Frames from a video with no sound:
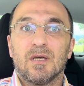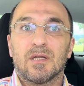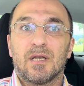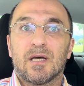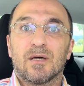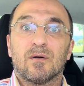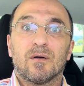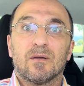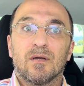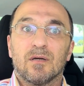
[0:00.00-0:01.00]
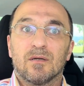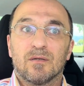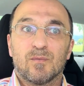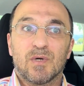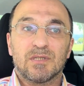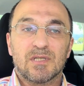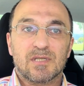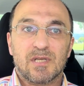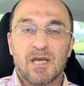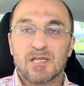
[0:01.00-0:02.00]
Now, what
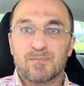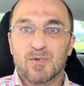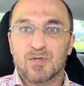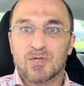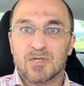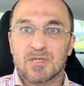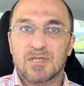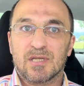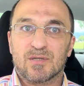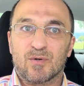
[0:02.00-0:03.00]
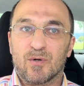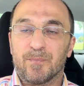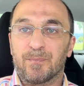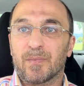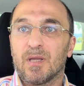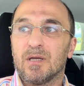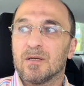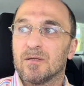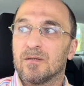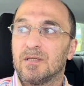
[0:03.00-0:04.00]
is Asperger's syndrome?
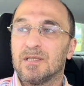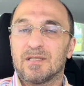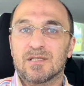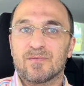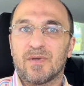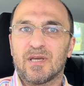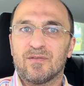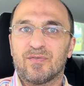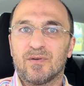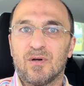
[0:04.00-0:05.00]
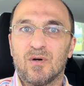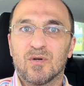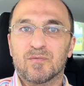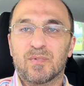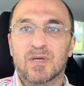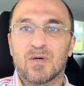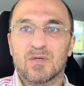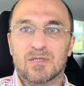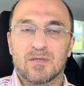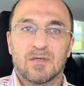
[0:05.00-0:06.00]
It is very odd
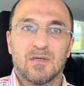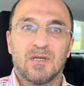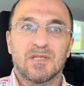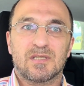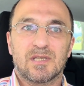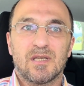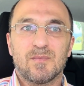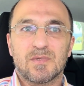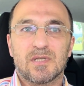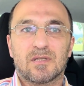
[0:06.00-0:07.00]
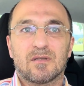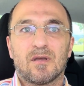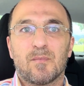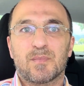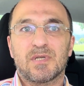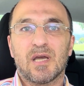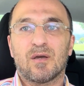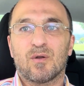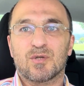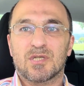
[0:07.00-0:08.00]
because it seems that
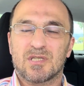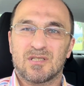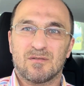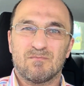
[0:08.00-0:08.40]
psychologists